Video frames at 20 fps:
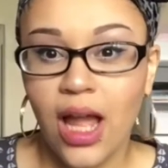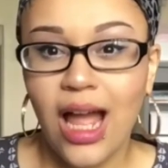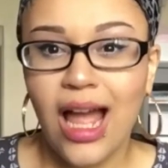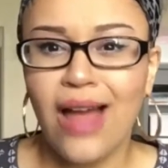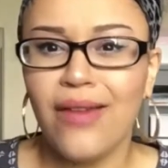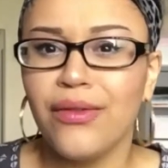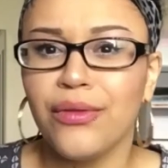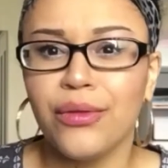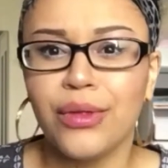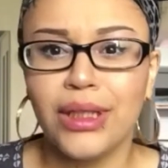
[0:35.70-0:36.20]

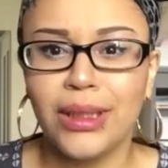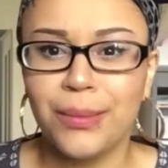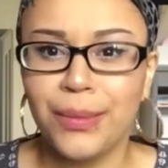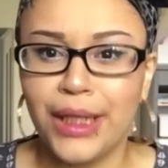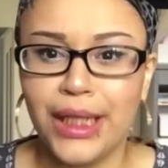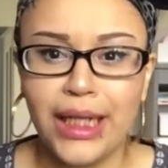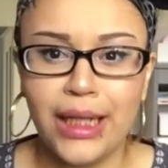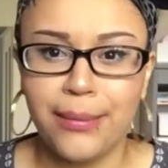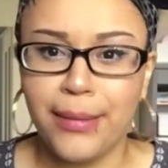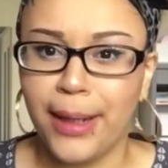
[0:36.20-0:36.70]
I haven't really
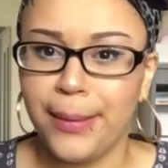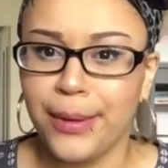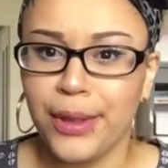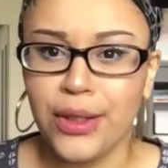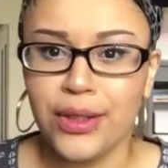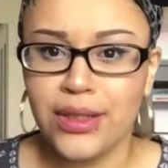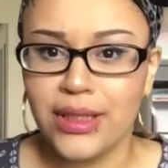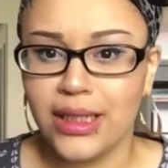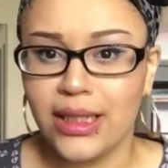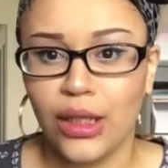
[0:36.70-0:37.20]
been in my
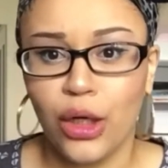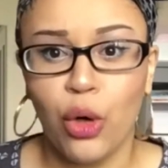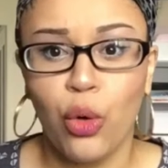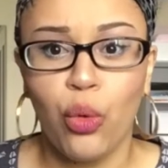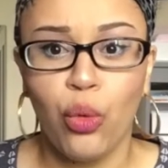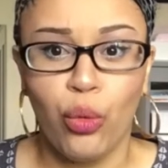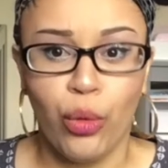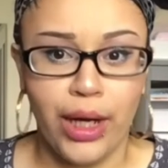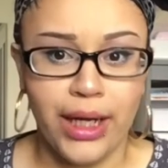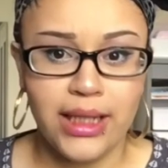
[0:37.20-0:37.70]
purse in
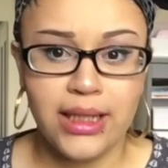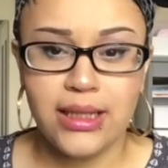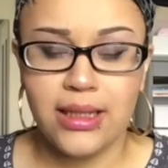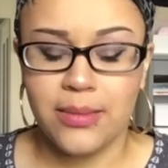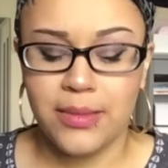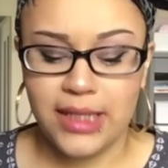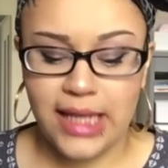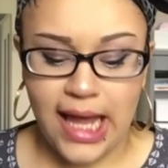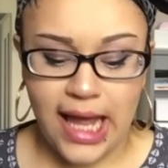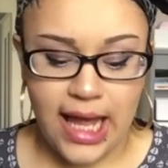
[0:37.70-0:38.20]
quite
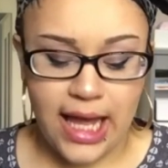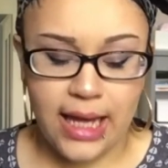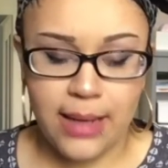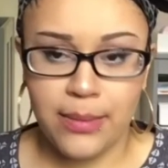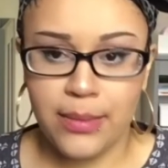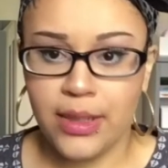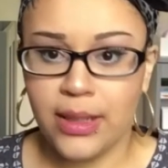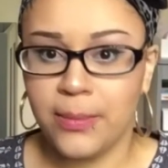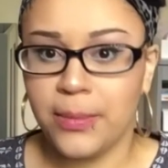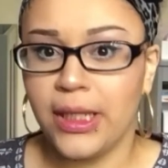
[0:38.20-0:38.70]
some
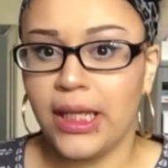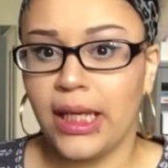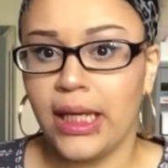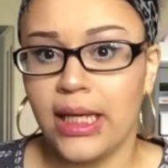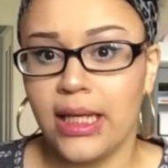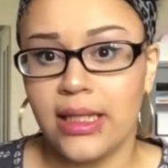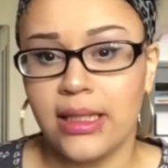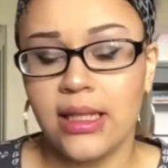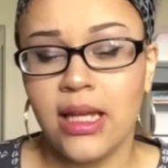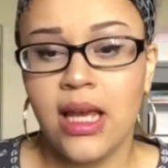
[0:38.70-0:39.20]
time
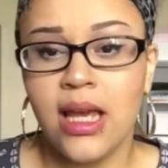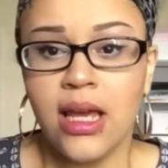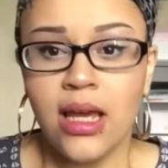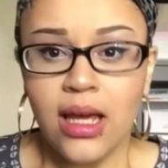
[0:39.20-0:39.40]
because,